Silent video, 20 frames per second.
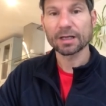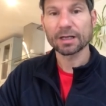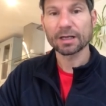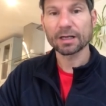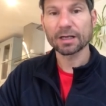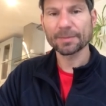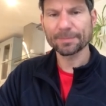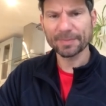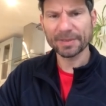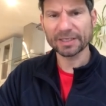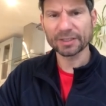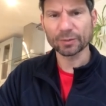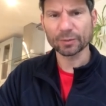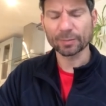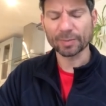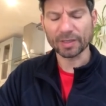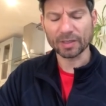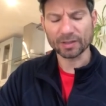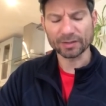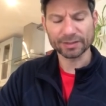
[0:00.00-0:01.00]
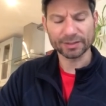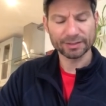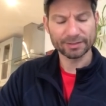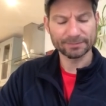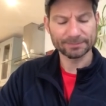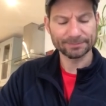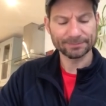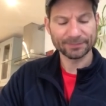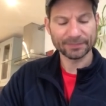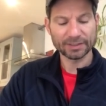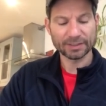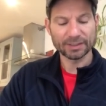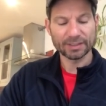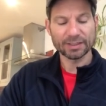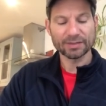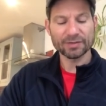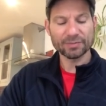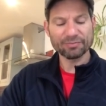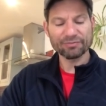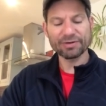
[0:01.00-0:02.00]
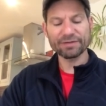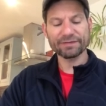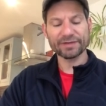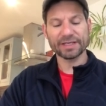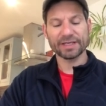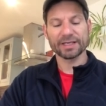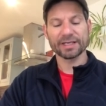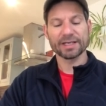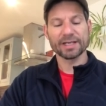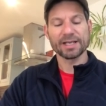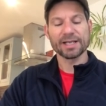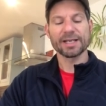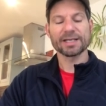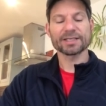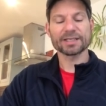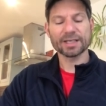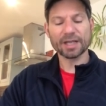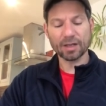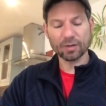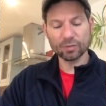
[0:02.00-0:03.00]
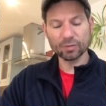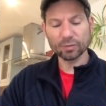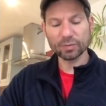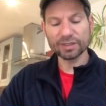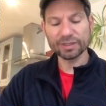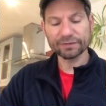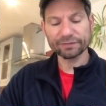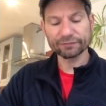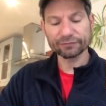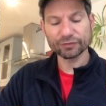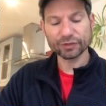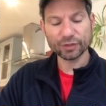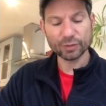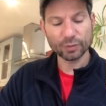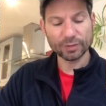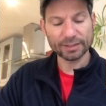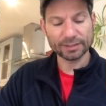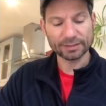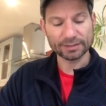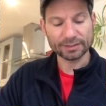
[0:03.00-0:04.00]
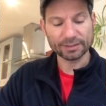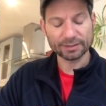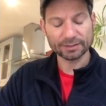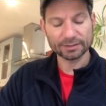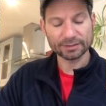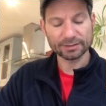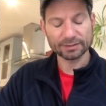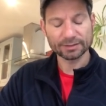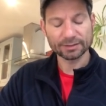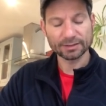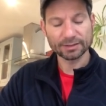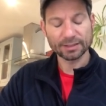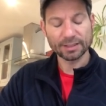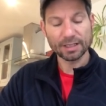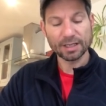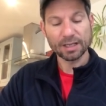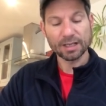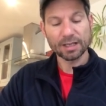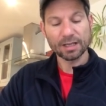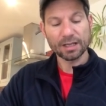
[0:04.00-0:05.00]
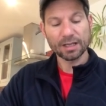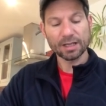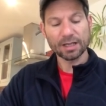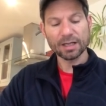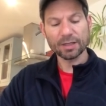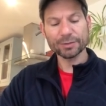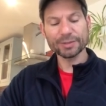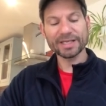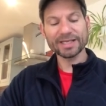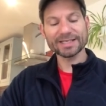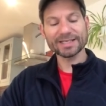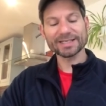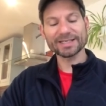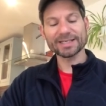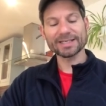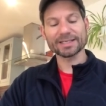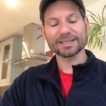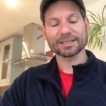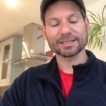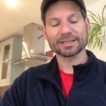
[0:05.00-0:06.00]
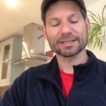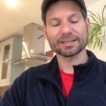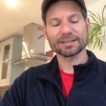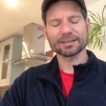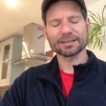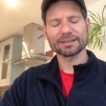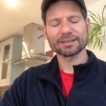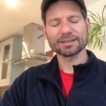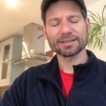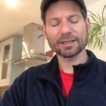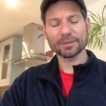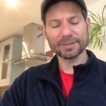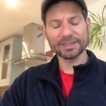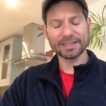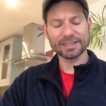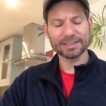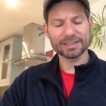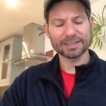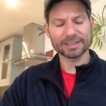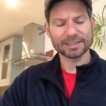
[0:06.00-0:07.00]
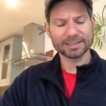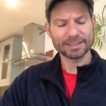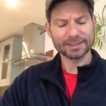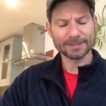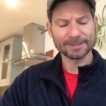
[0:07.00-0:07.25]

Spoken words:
"I beg your pardon?" "The privy. It's an old word for a toilet." "Oh, yes, it is. So it is.